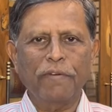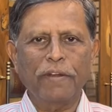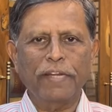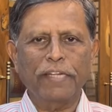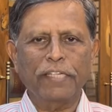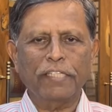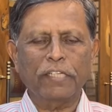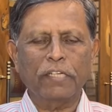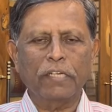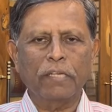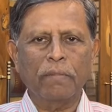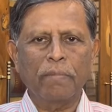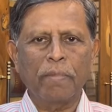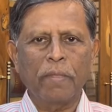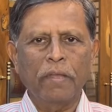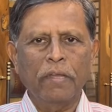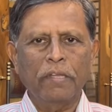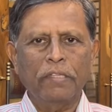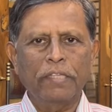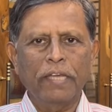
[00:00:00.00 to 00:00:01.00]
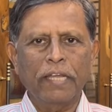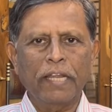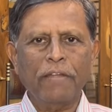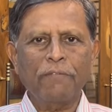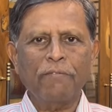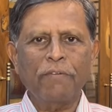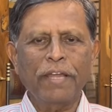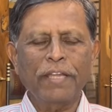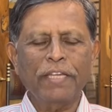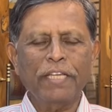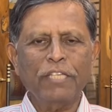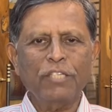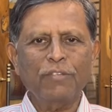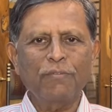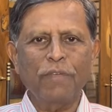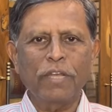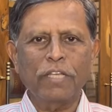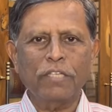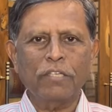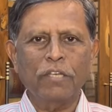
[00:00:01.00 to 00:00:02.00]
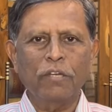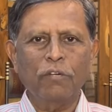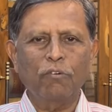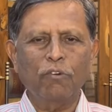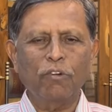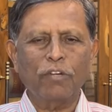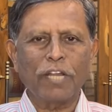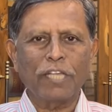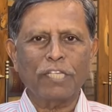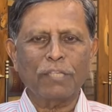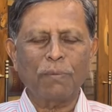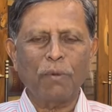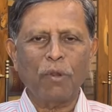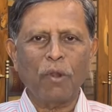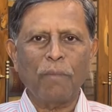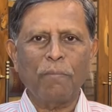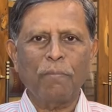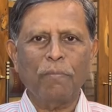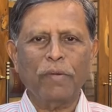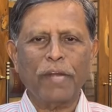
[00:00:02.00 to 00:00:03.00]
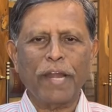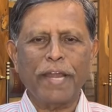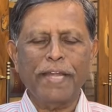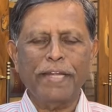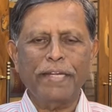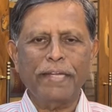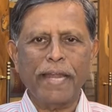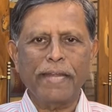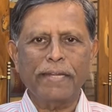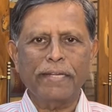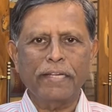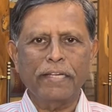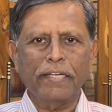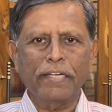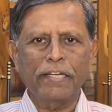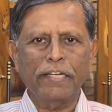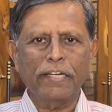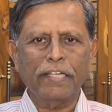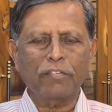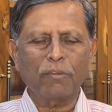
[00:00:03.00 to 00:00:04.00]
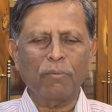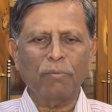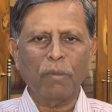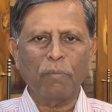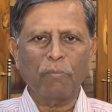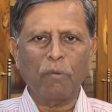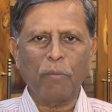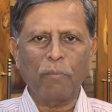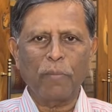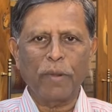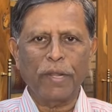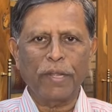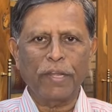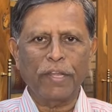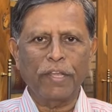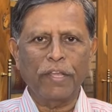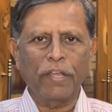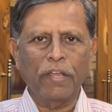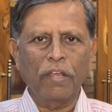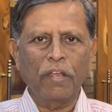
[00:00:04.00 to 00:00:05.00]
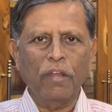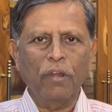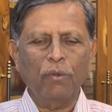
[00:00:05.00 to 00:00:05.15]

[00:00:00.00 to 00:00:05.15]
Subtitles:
Federation. There are various ways to transfer of right title interest of the property.